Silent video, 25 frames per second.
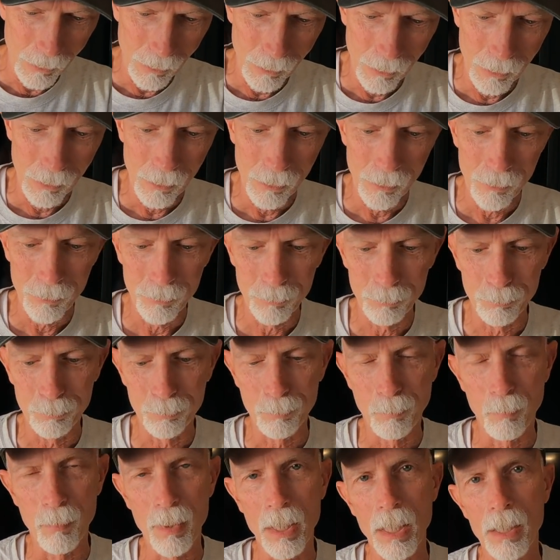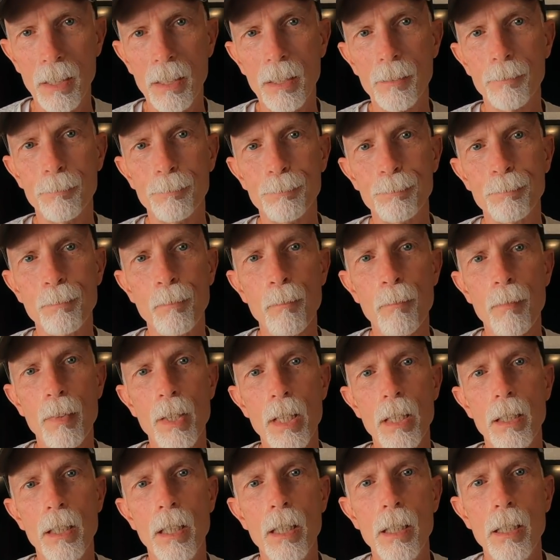but they're not unheard
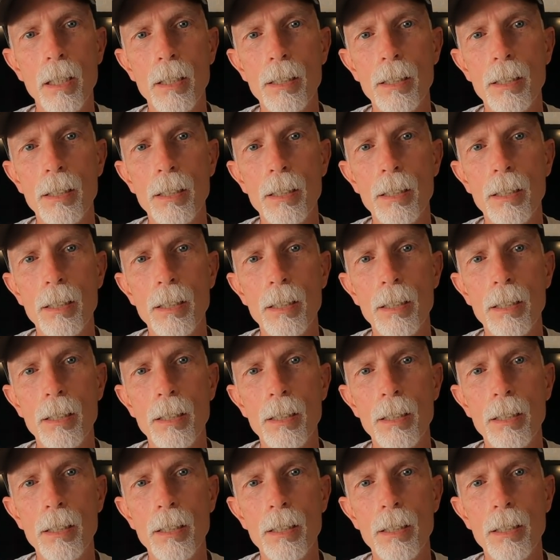of.